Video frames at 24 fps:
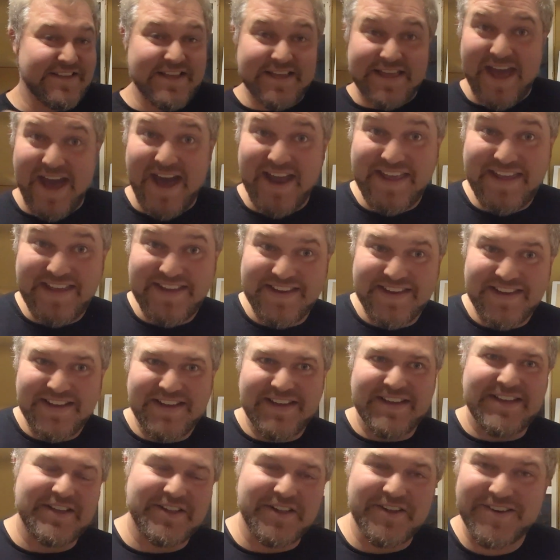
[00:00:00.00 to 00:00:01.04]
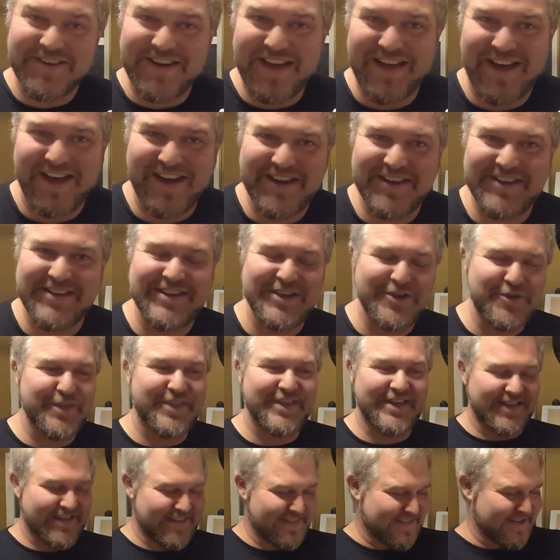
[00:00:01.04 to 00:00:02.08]
You got it? You learn how to do
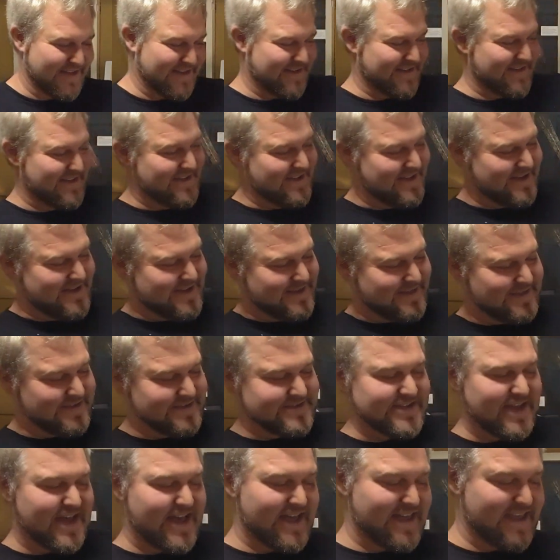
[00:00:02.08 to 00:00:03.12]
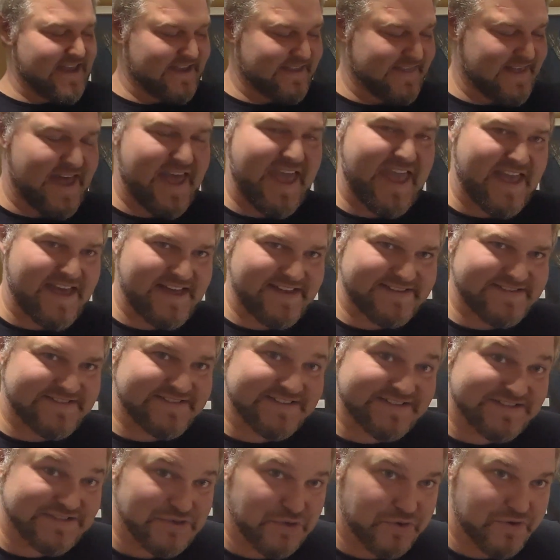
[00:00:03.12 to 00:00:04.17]
the tying the
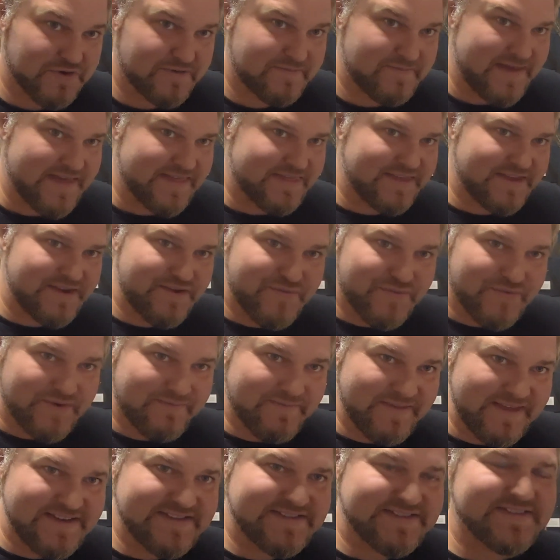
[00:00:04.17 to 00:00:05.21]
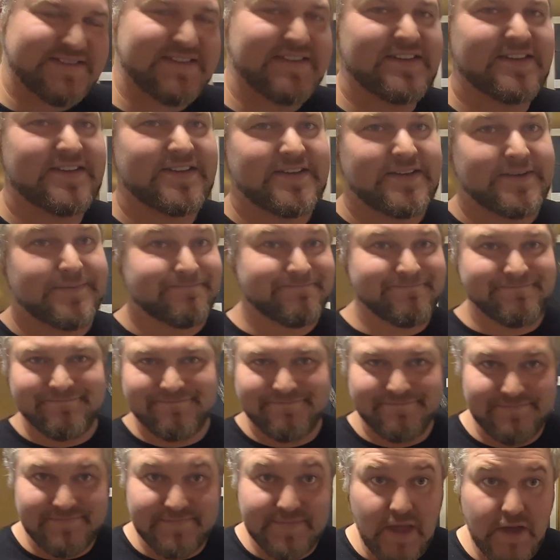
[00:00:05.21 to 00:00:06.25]
hands sword method from this?
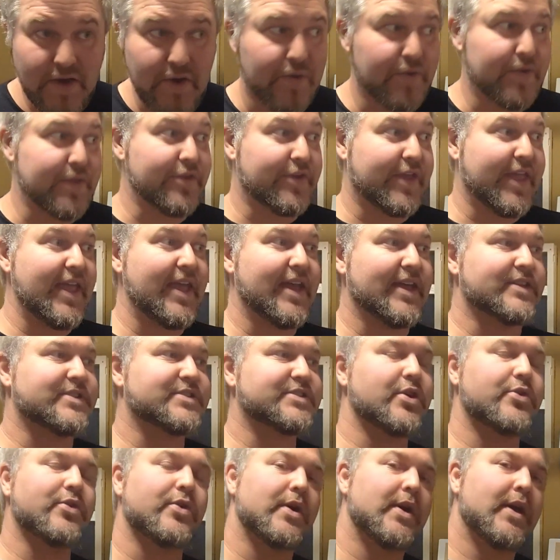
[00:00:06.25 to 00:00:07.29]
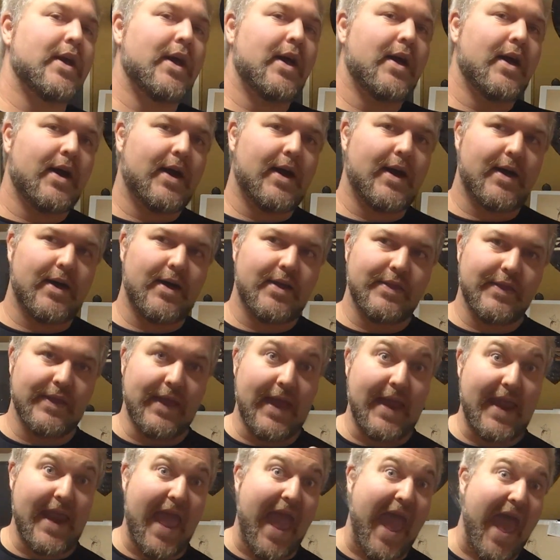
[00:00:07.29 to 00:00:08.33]
No, you can't. So
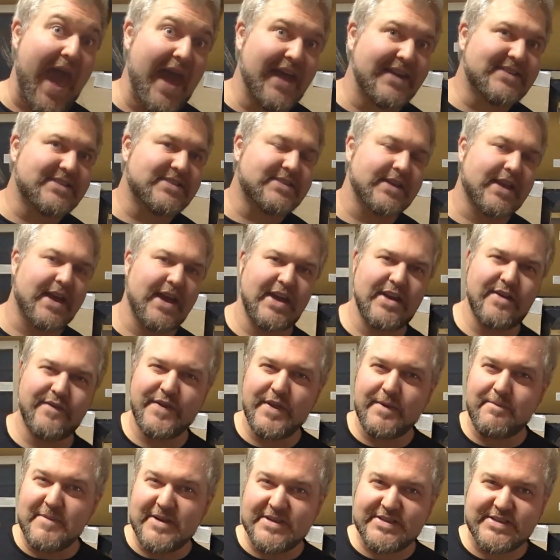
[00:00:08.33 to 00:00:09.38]
it adds to kind of the